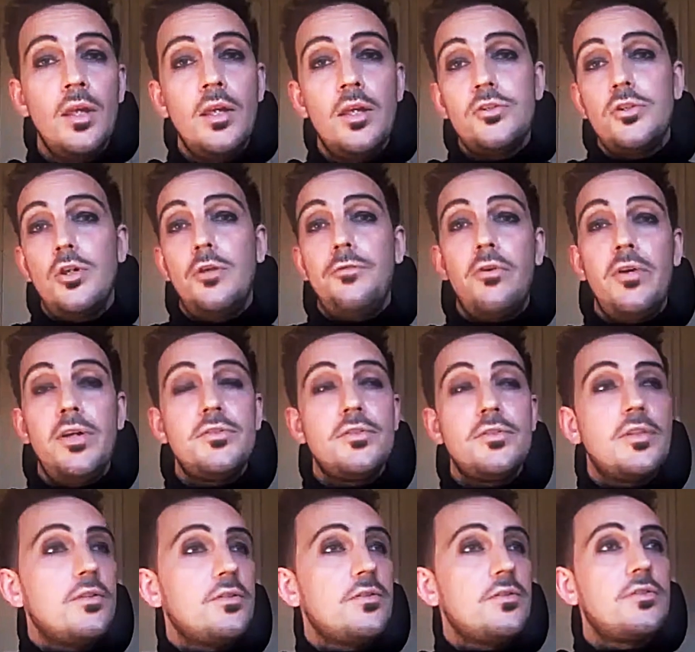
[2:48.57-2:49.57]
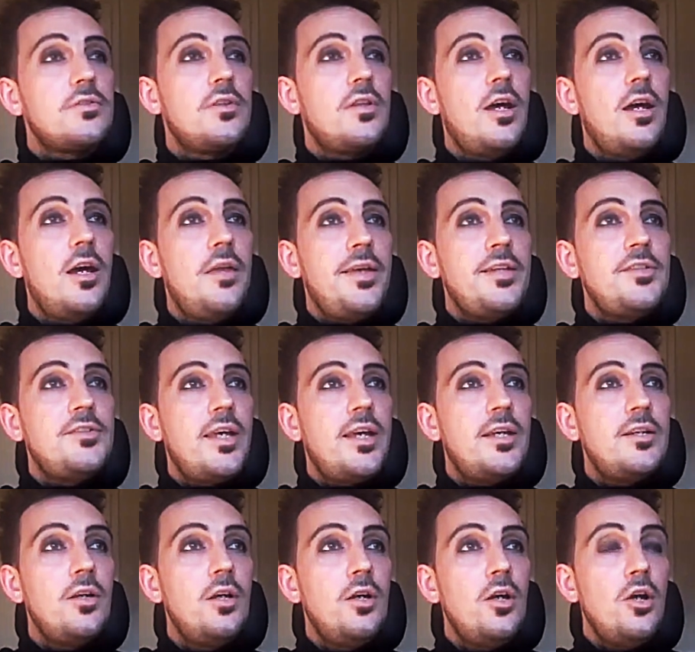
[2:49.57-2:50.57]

So, for instance, they said